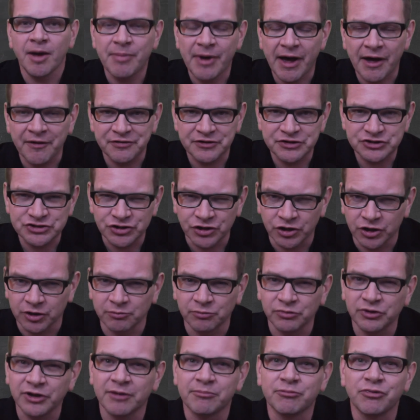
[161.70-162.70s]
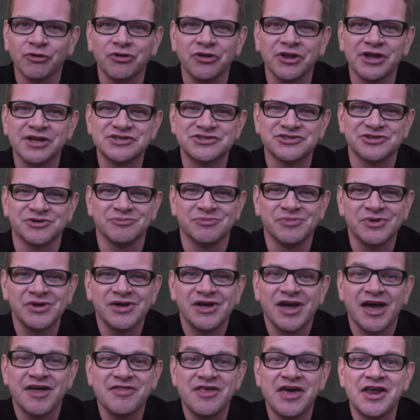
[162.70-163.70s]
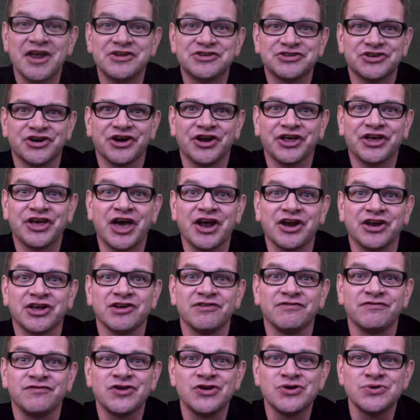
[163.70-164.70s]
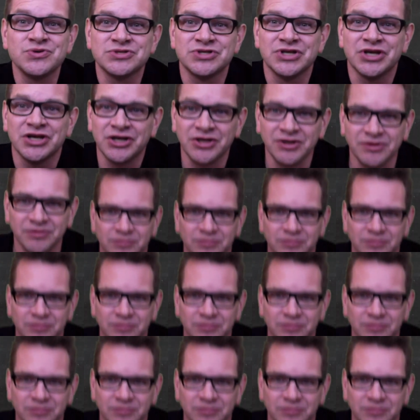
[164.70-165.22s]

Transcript: about the term liberalism. And then it's going to get confusing.